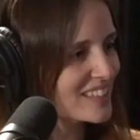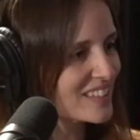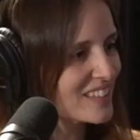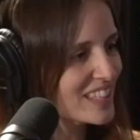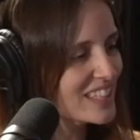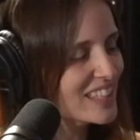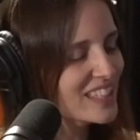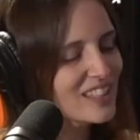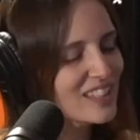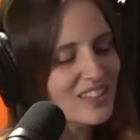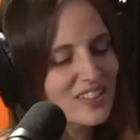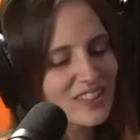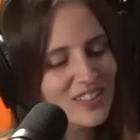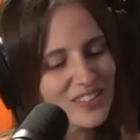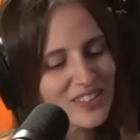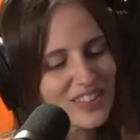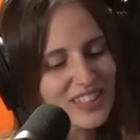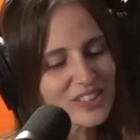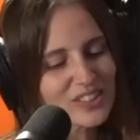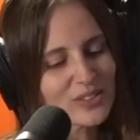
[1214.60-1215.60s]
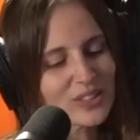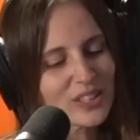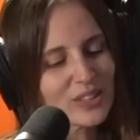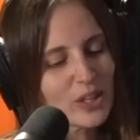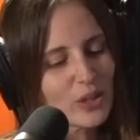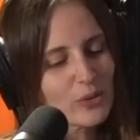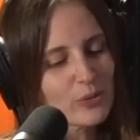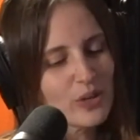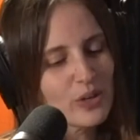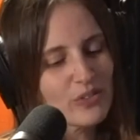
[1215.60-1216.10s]
I think so.
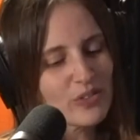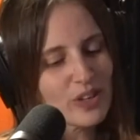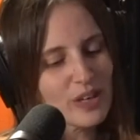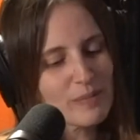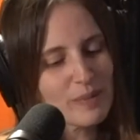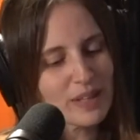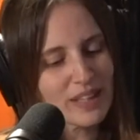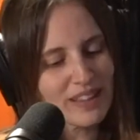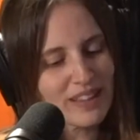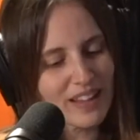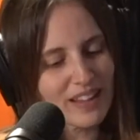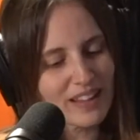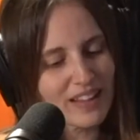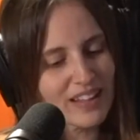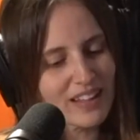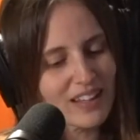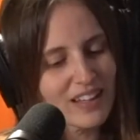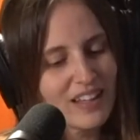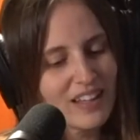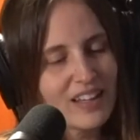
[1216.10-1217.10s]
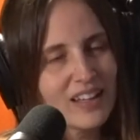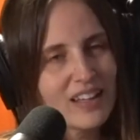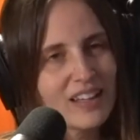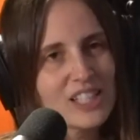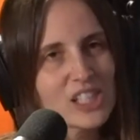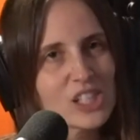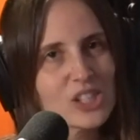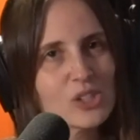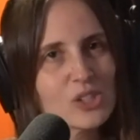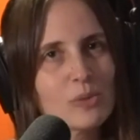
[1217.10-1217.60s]
I'll reframe that then. Like,
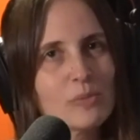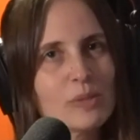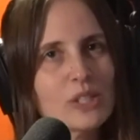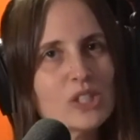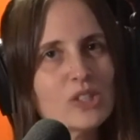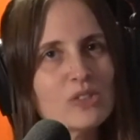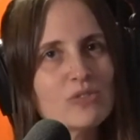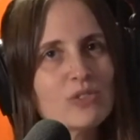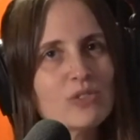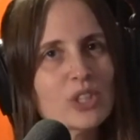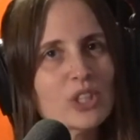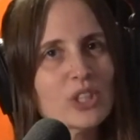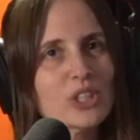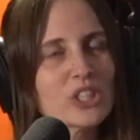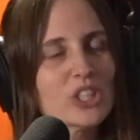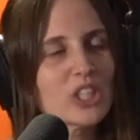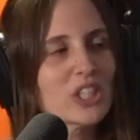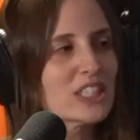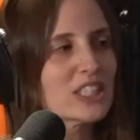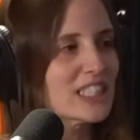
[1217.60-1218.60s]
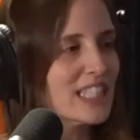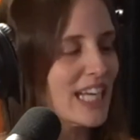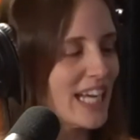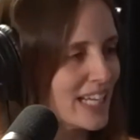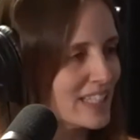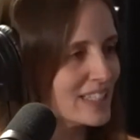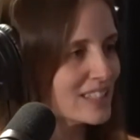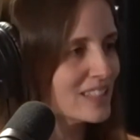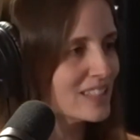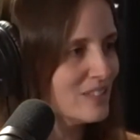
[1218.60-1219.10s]
so much of what our dogs
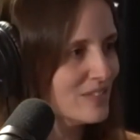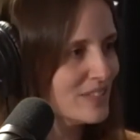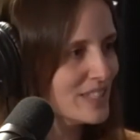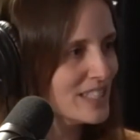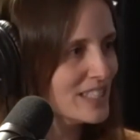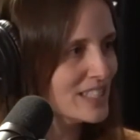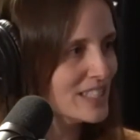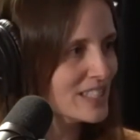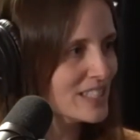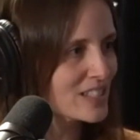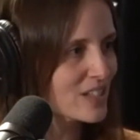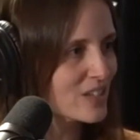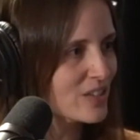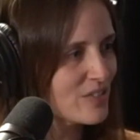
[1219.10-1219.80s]
ask of us mm-hmm.